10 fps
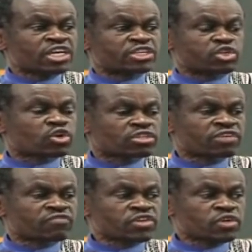he took
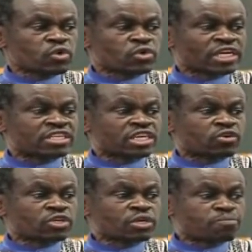the view that he
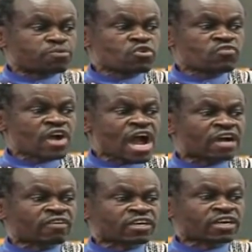could improve
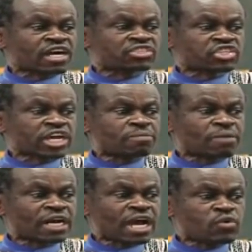agriculture in
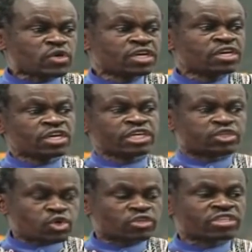Malawi. He
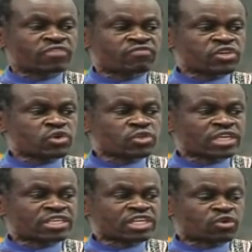took the view
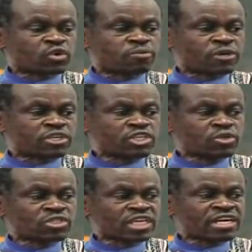that he could
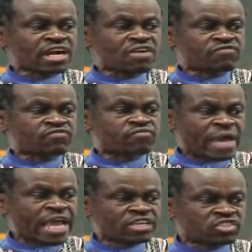produce enough
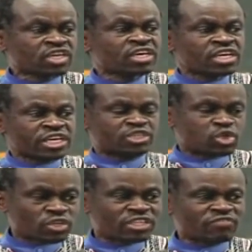maize. He
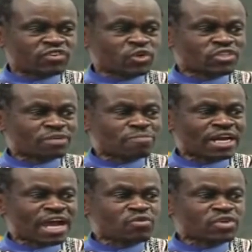took the view that
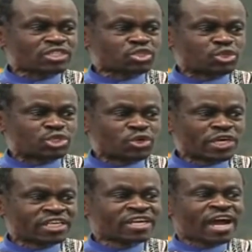Malawians could do
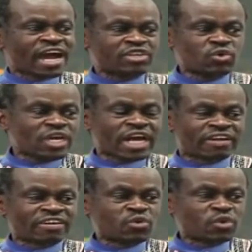it, and you will
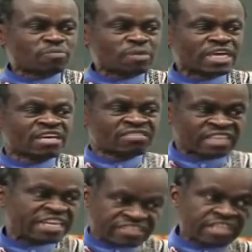agree with me,
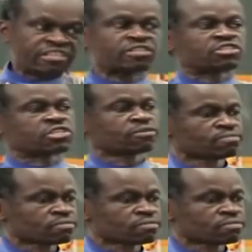they did it.